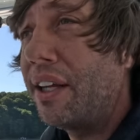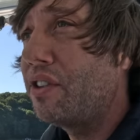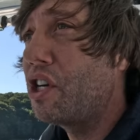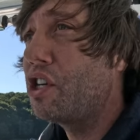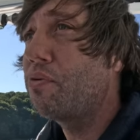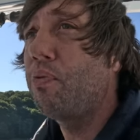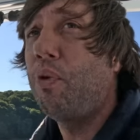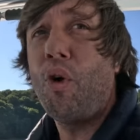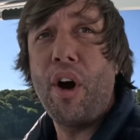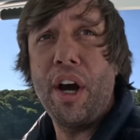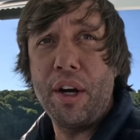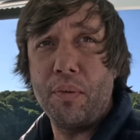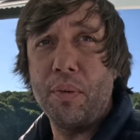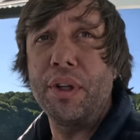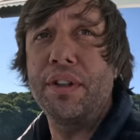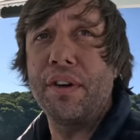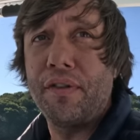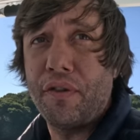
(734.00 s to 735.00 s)
at this point
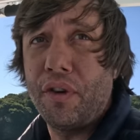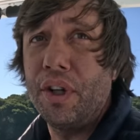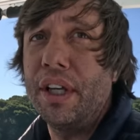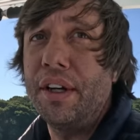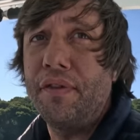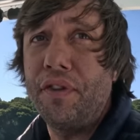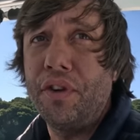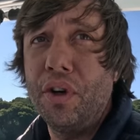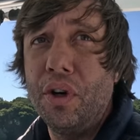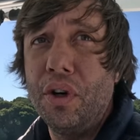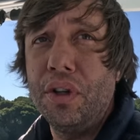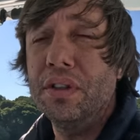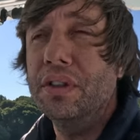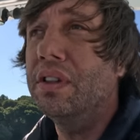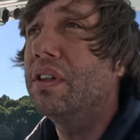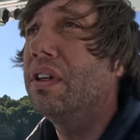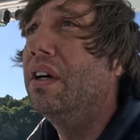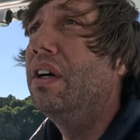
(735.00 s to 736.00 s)
with the fully
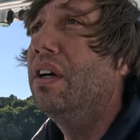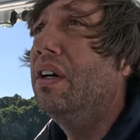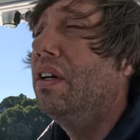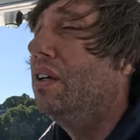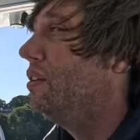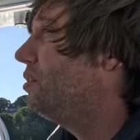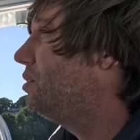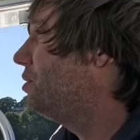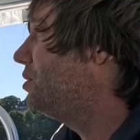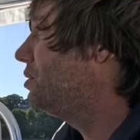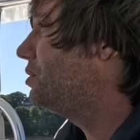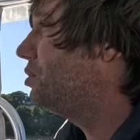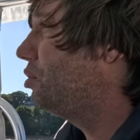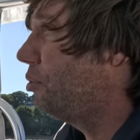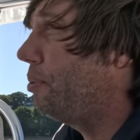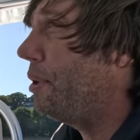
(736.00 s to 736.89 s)
fueled. With